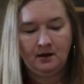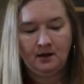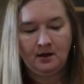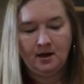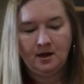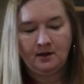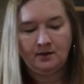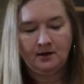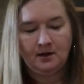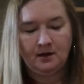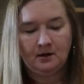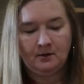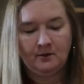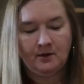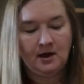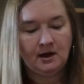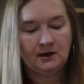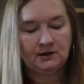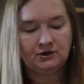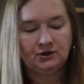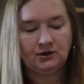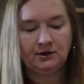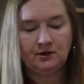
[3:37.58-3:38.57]
And then I'm
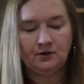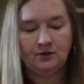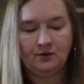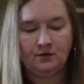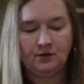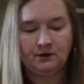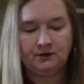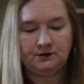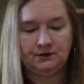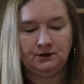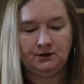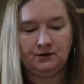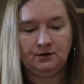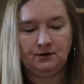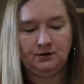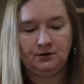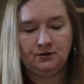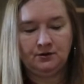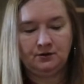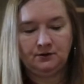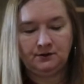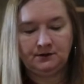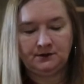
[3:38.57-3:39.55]
actually going to
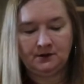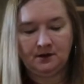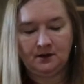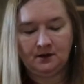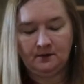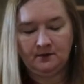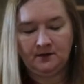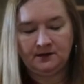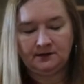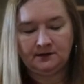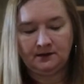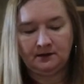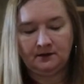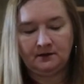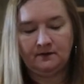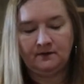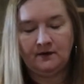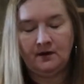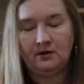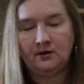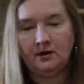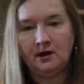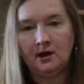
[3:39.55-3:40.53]
use this at the
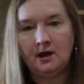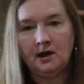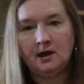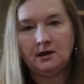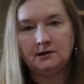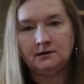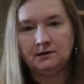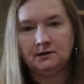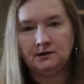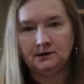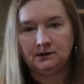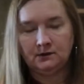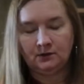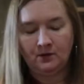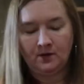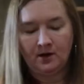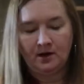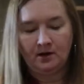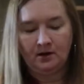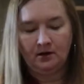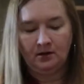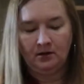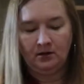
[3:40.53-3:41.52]
very end as
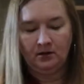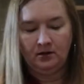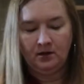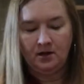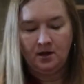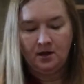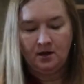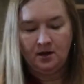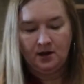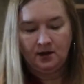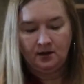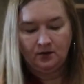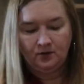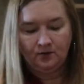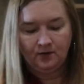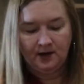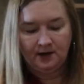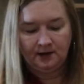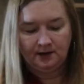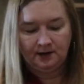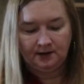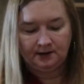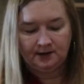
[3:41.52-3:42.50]
well. And
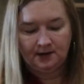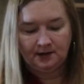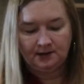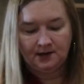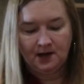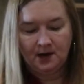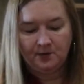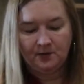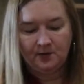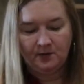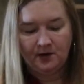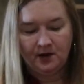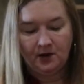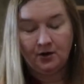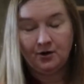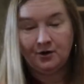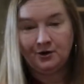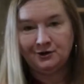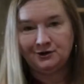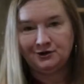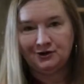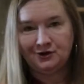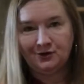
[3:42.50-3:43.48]
grate this on top of my
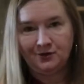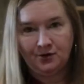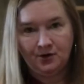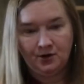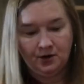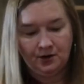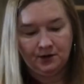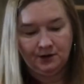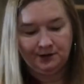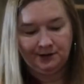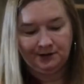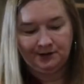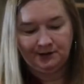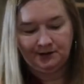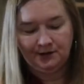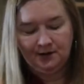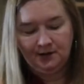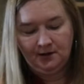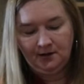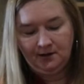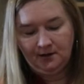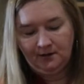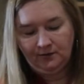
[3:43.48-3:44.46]
artichoke
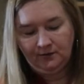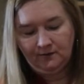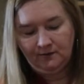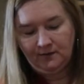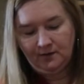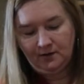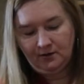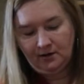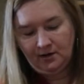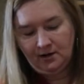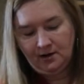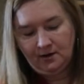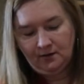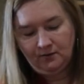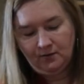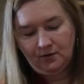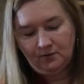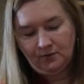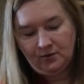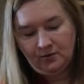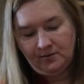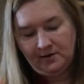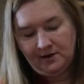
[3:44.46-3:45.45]
hearts at the very end
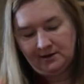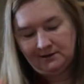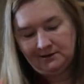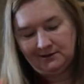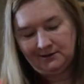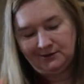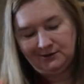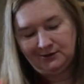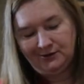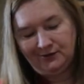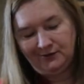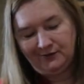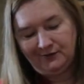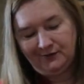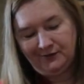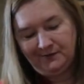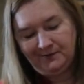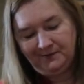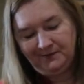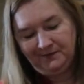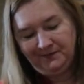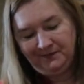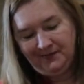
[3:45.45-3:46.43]
when we're about to serve.
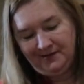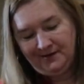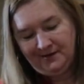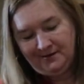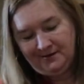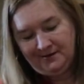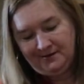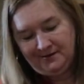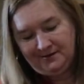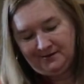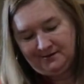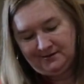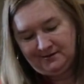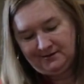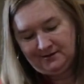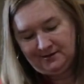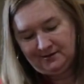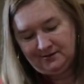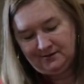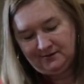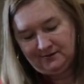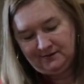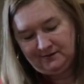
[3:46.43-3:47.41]

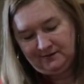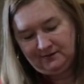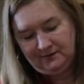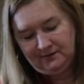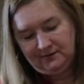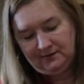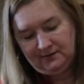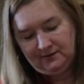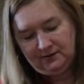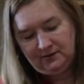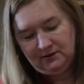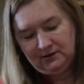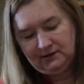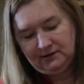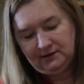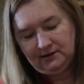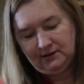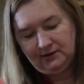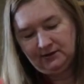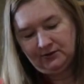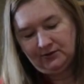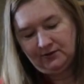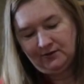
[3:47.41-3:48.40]
So just a
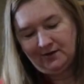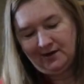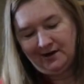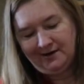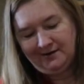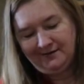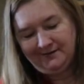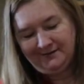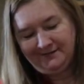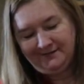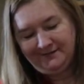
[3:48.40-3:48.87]
little grate.